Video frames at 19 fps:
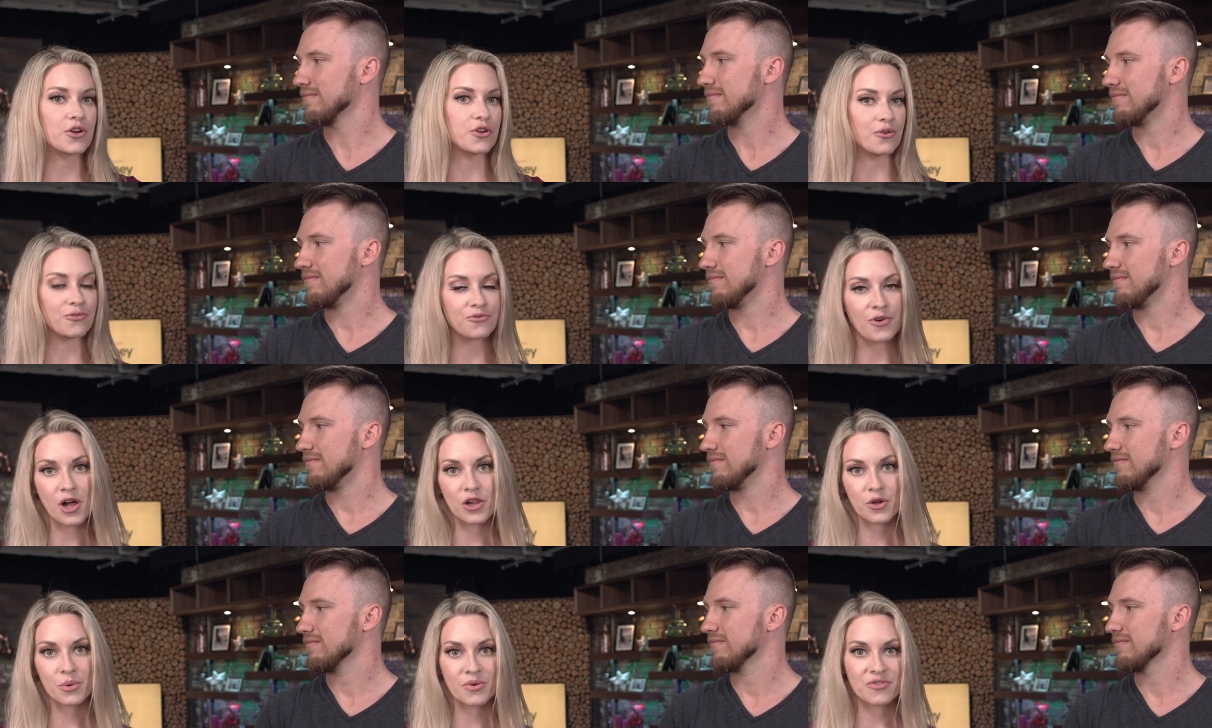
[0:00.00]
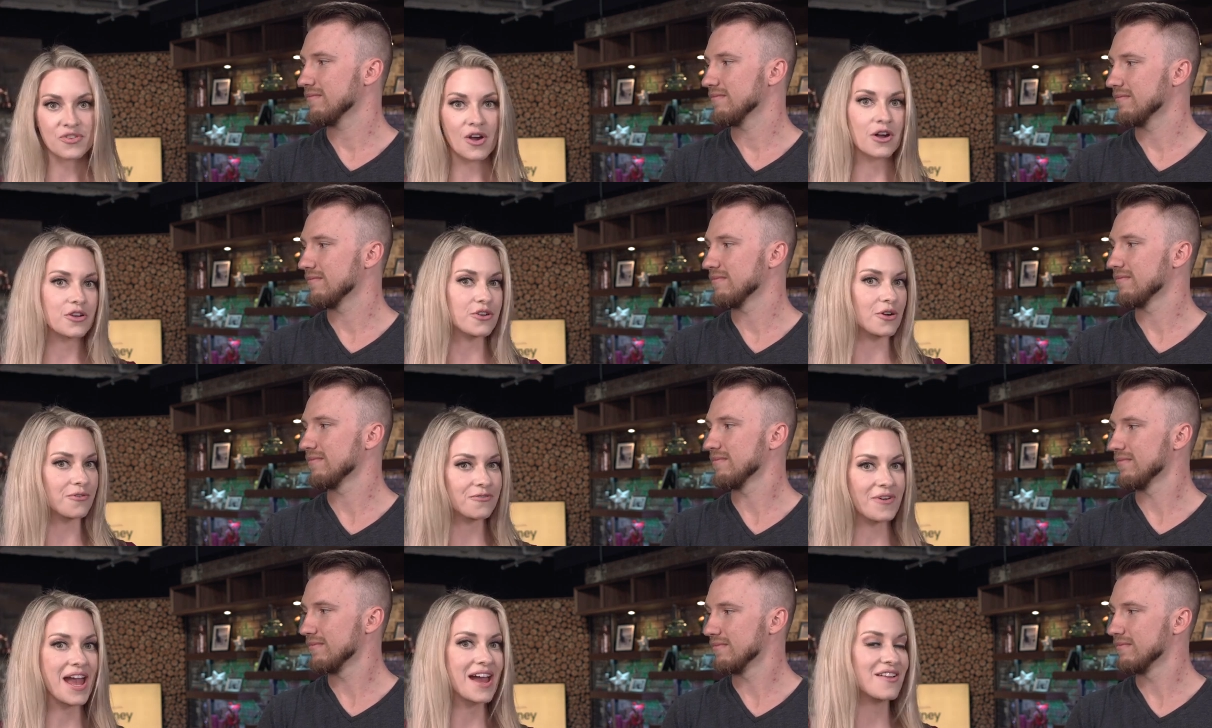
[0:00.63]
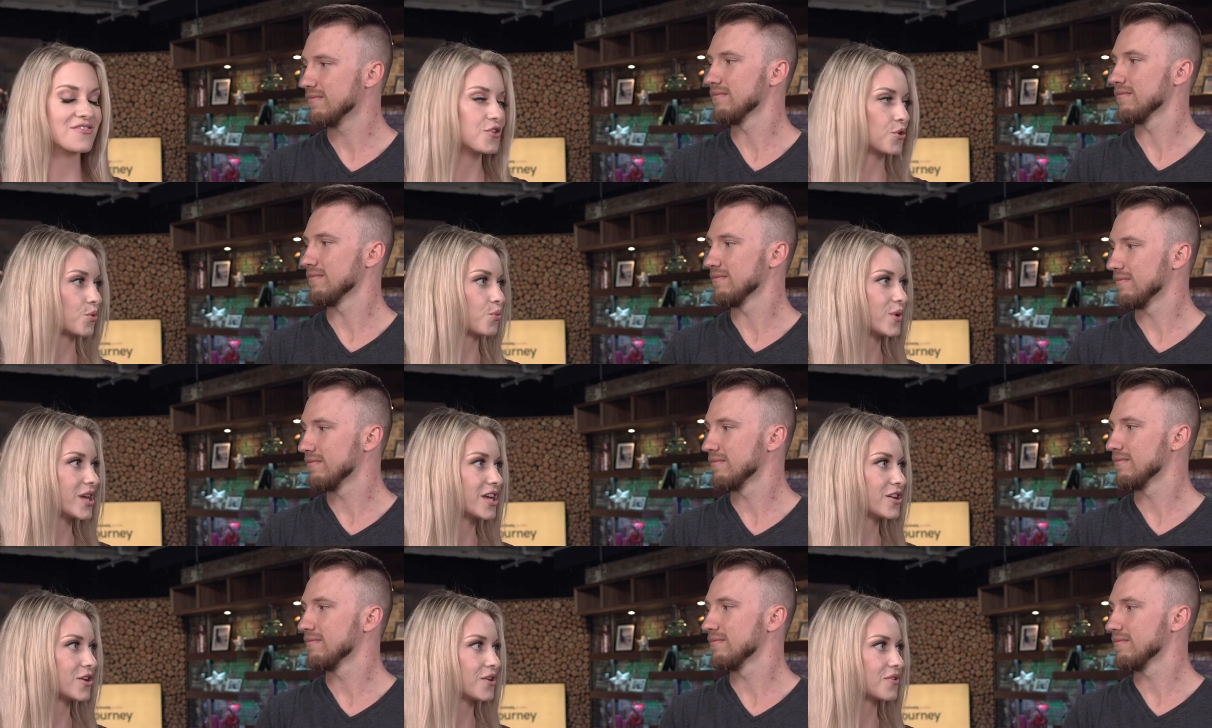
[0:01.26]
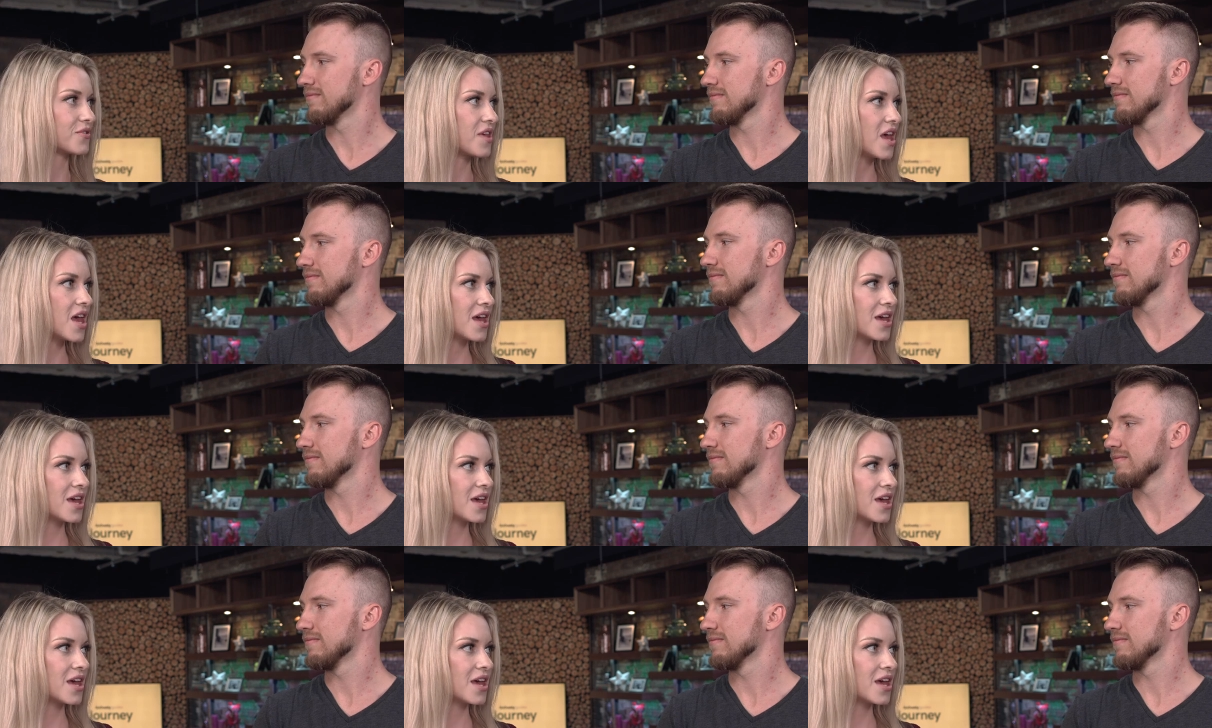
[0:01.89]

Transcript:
Speaker 1: your followers are, your fans, your readers,